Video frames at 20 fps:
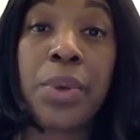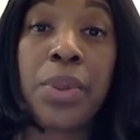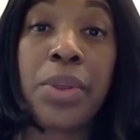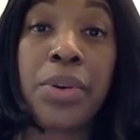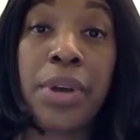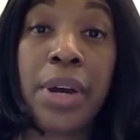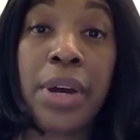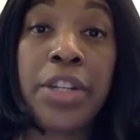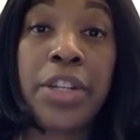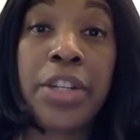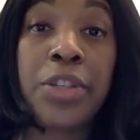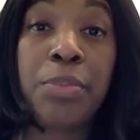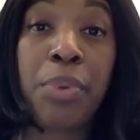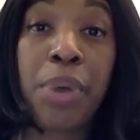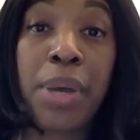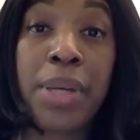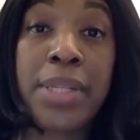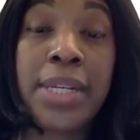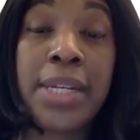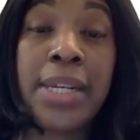whether or not it's
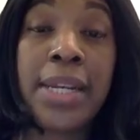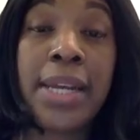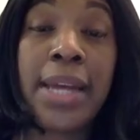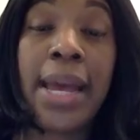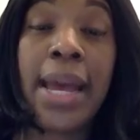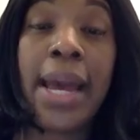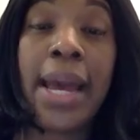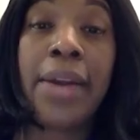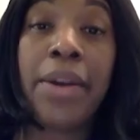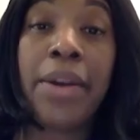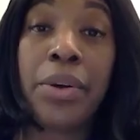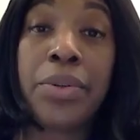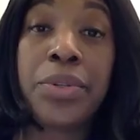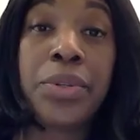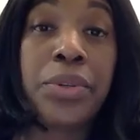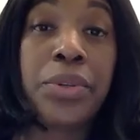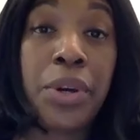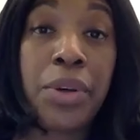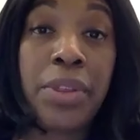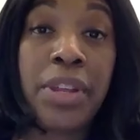present, and also
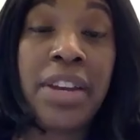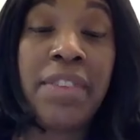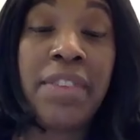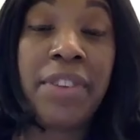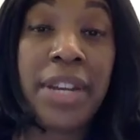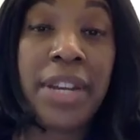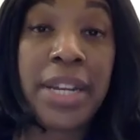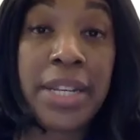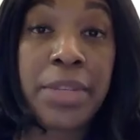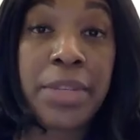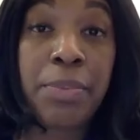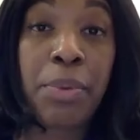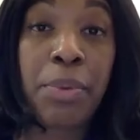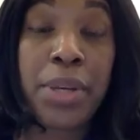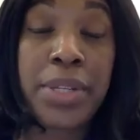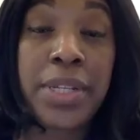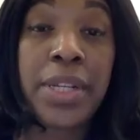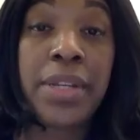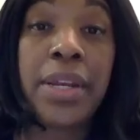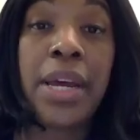know that if it is
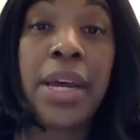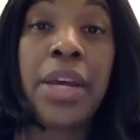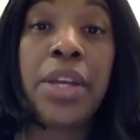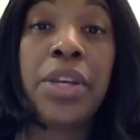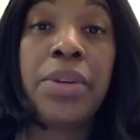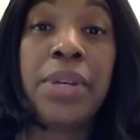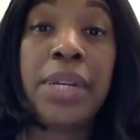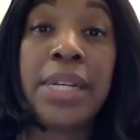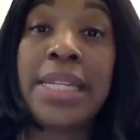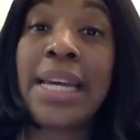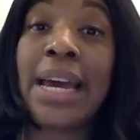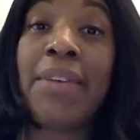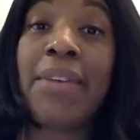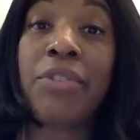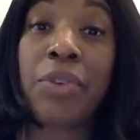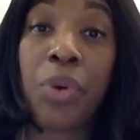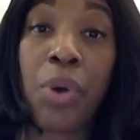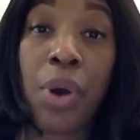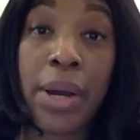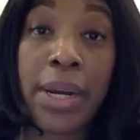present, you need to have
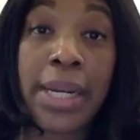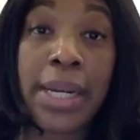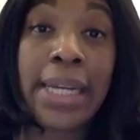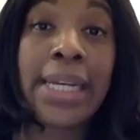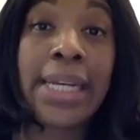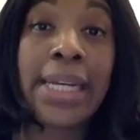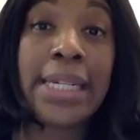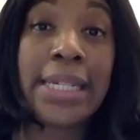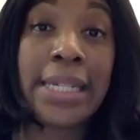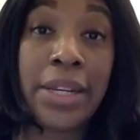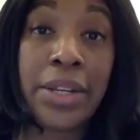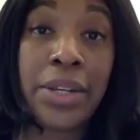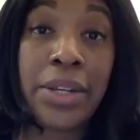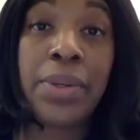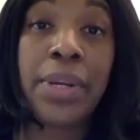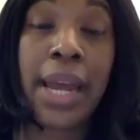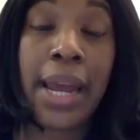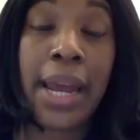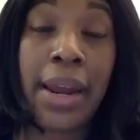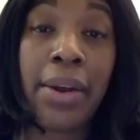chronic continued
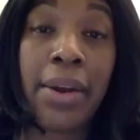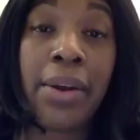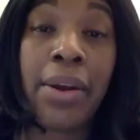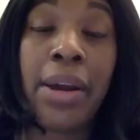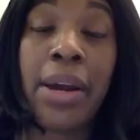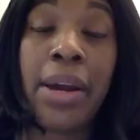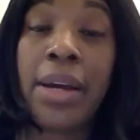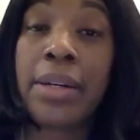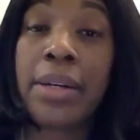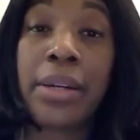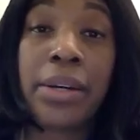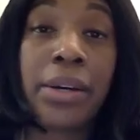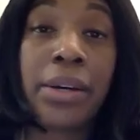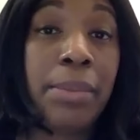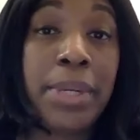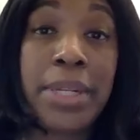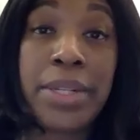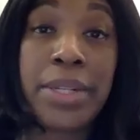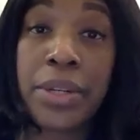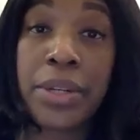care
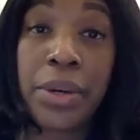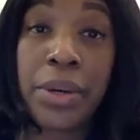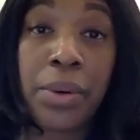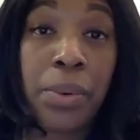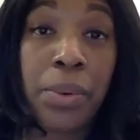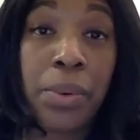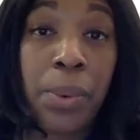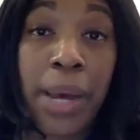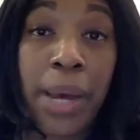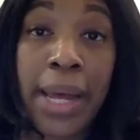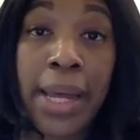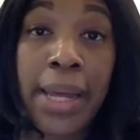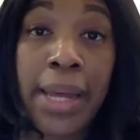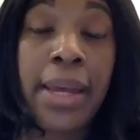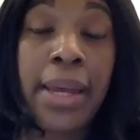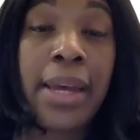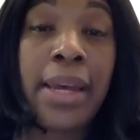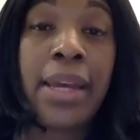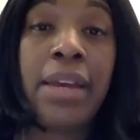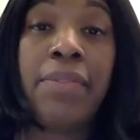Glaucoma doesn't go away.
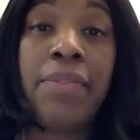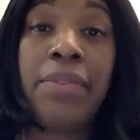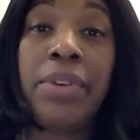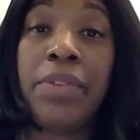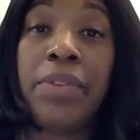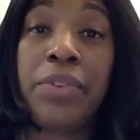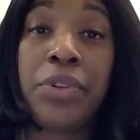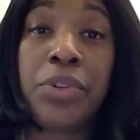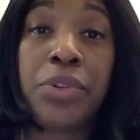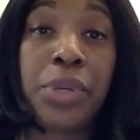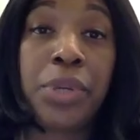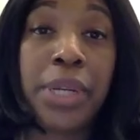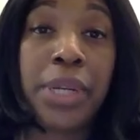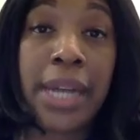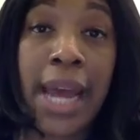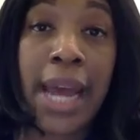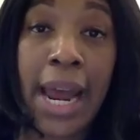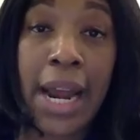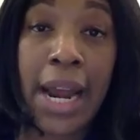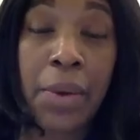Even if you're treated
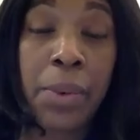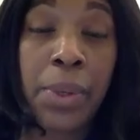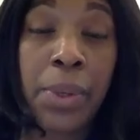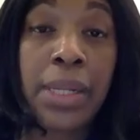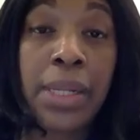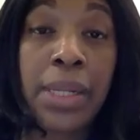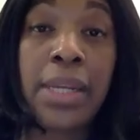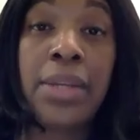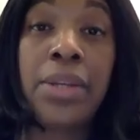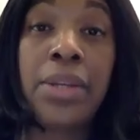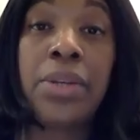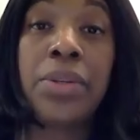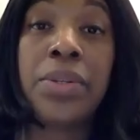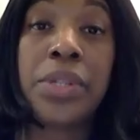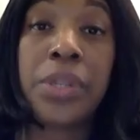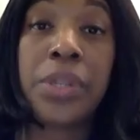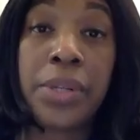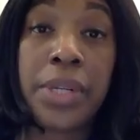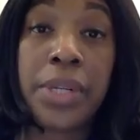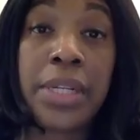adequately, you
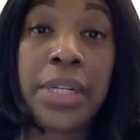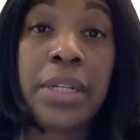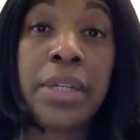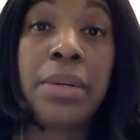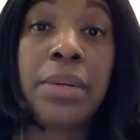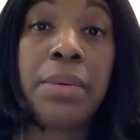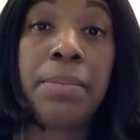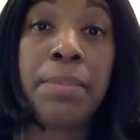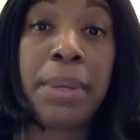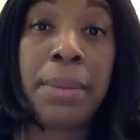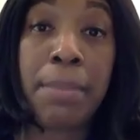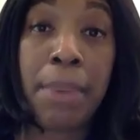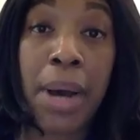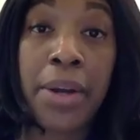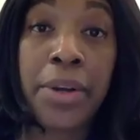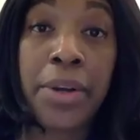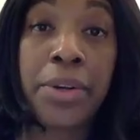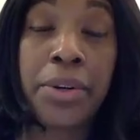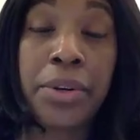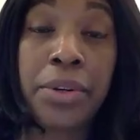still need to be
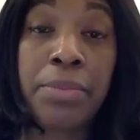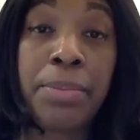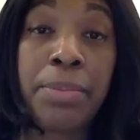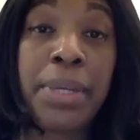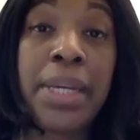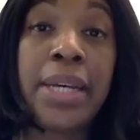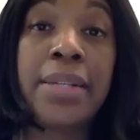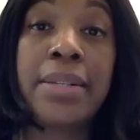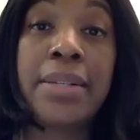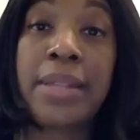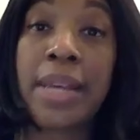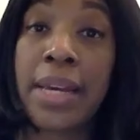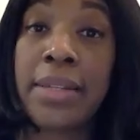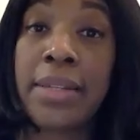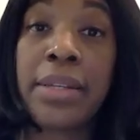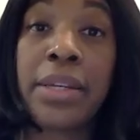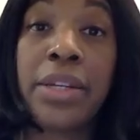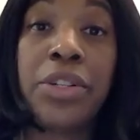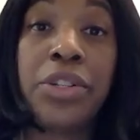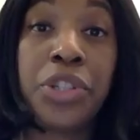monitored because things
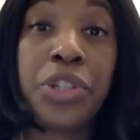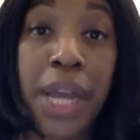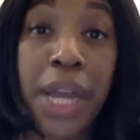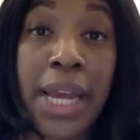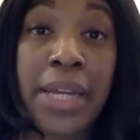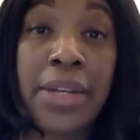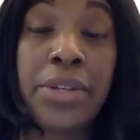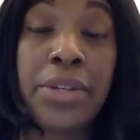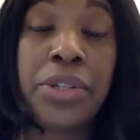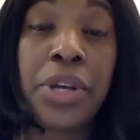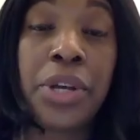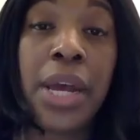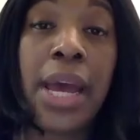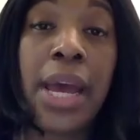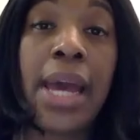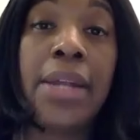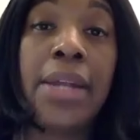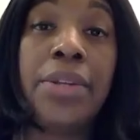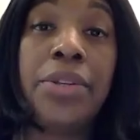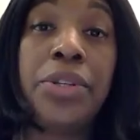can change,
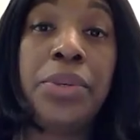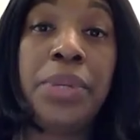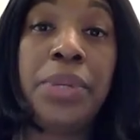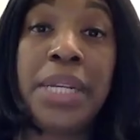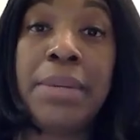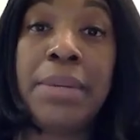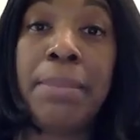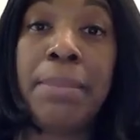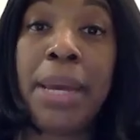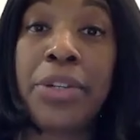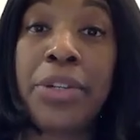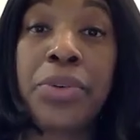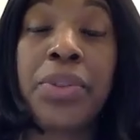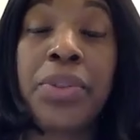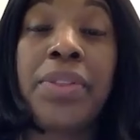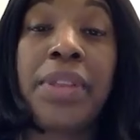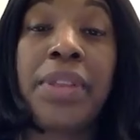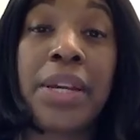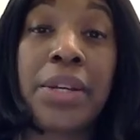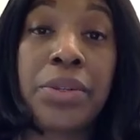and you need to make sure
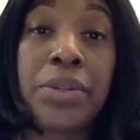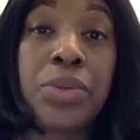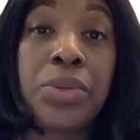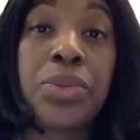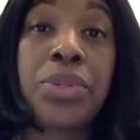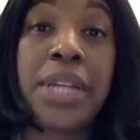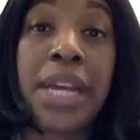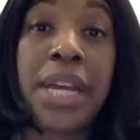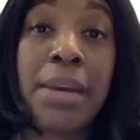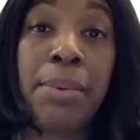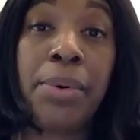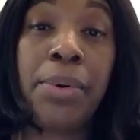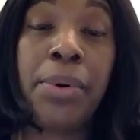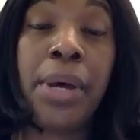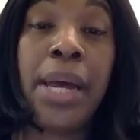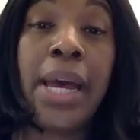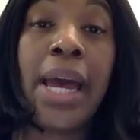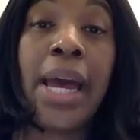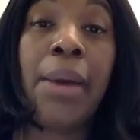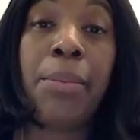that things are stable
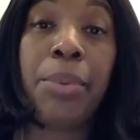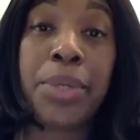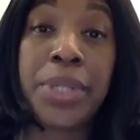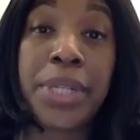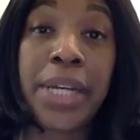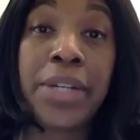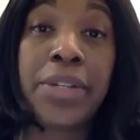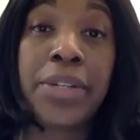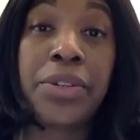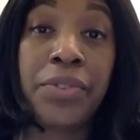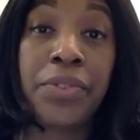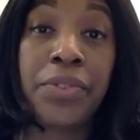and protect your